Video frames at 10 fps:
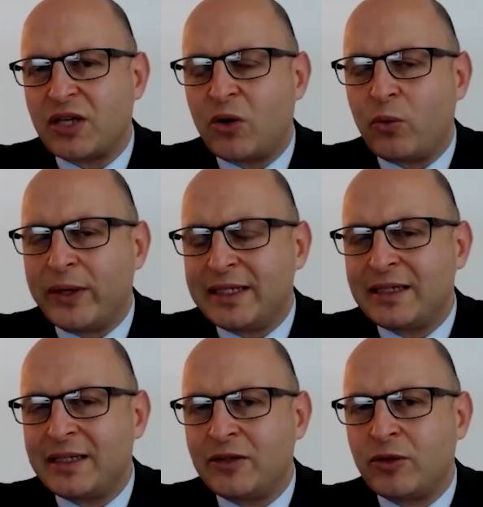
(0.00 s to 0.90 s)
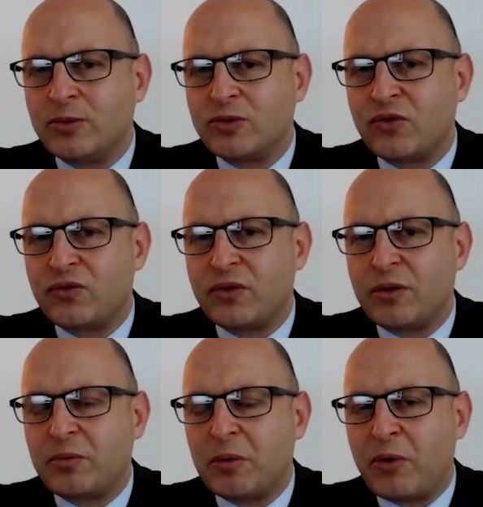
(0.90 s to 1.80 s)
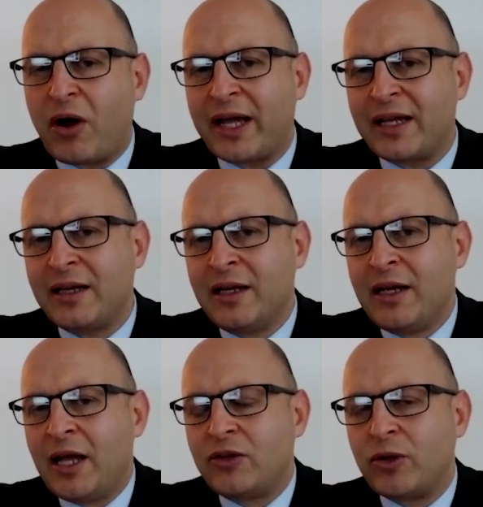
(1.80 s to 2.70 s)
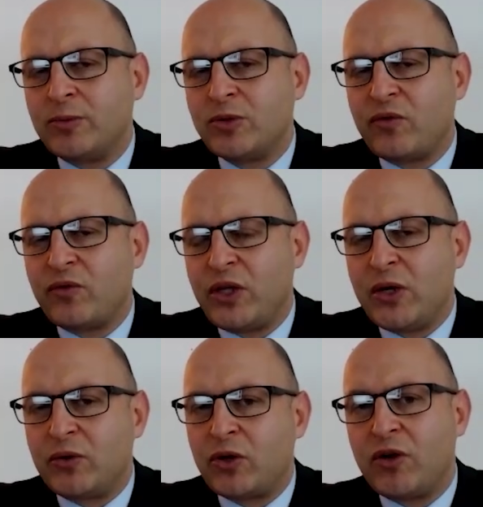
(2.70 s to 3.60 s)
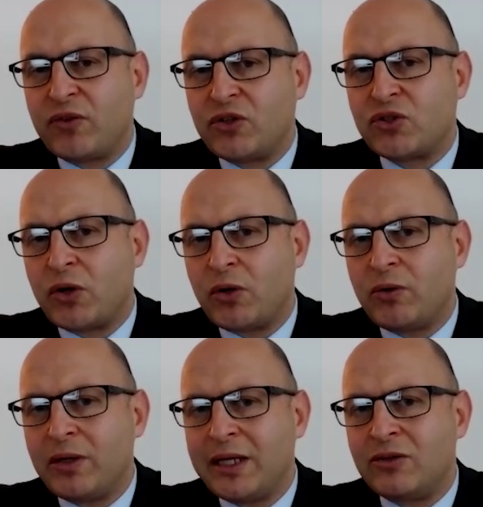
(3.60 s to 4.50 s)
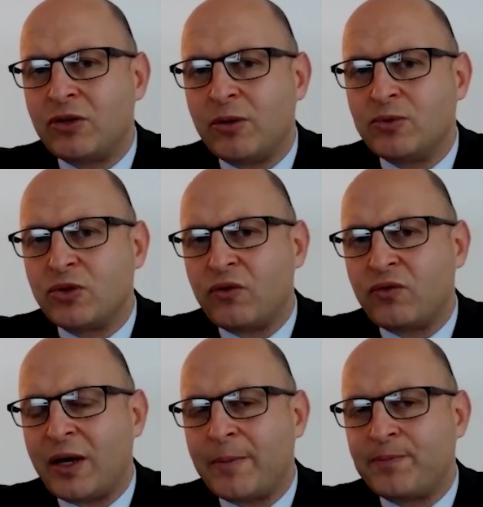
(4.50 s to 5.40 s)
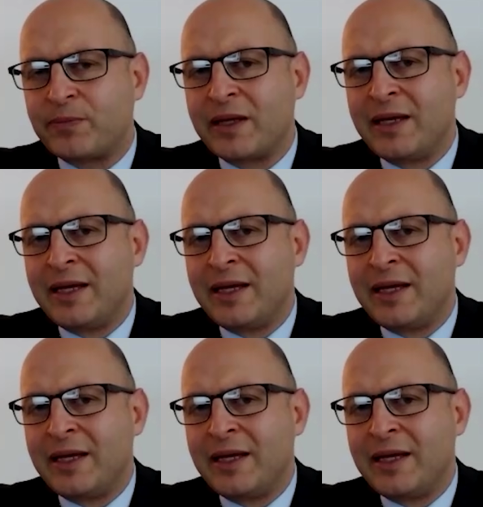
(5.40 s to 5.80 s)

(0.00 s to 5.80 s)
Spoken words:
a week in terms of buying, in terms of yield curve control, in terms of the